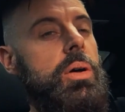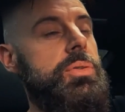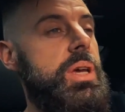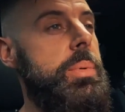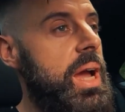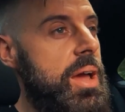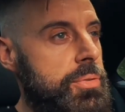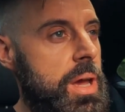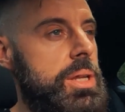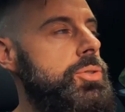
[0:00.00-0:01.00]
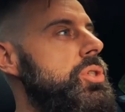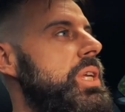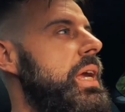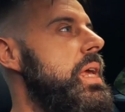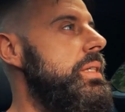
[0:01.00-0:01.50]
well. Something I have found
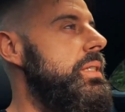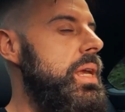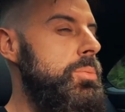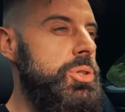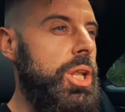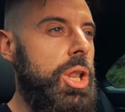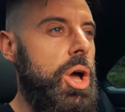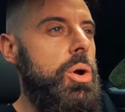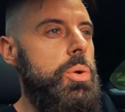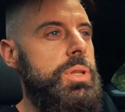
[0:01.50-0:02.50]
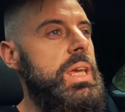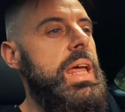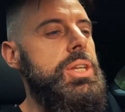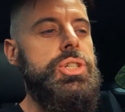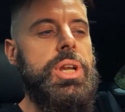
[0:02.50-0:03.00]
interesting, it seems to load
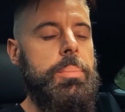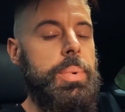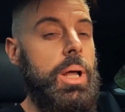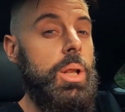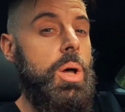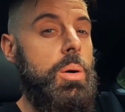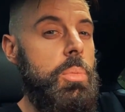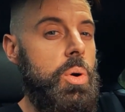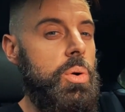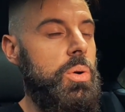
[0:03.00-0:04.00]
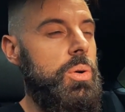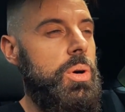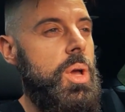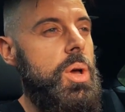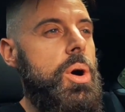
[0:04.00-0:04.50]
the engine up a lot more.
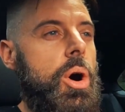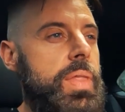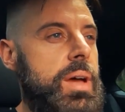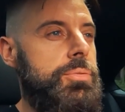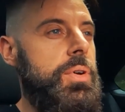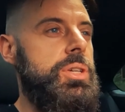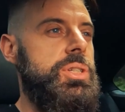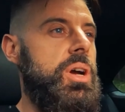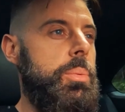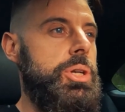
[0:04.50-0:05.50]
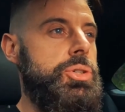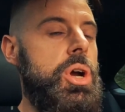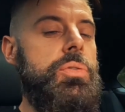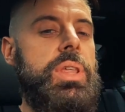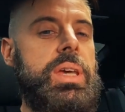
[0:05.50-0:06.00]
On that first night when I
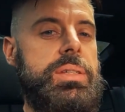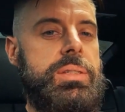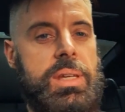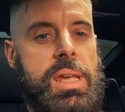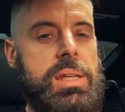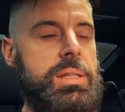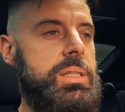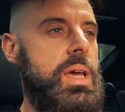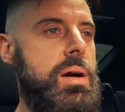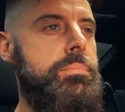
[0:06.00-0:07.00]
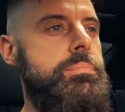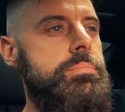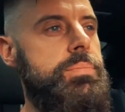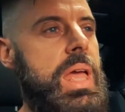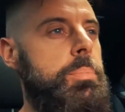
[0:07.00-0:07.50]
drove this, it
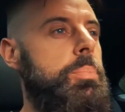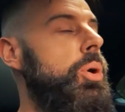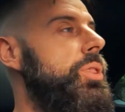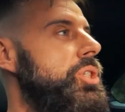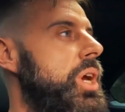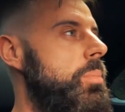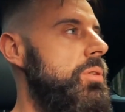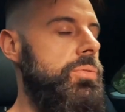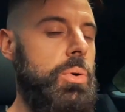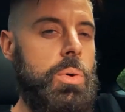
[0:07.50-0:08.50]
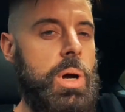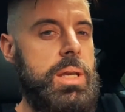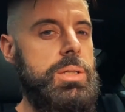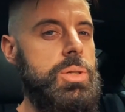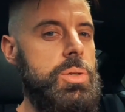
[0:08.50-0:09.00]
um, it put the JB4
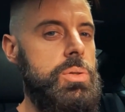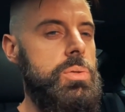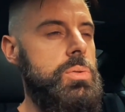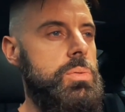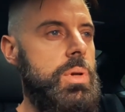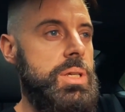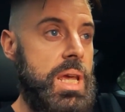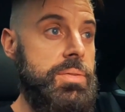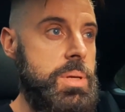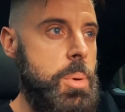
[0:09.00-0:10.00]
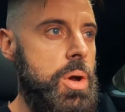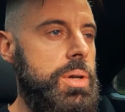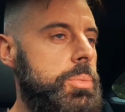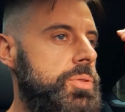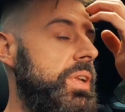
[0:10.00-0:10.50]
into a safety mode
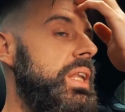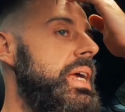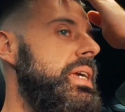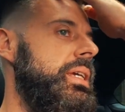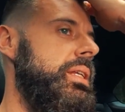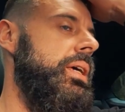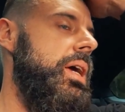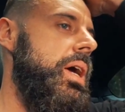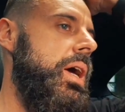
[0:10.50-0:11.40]
and it was for lean.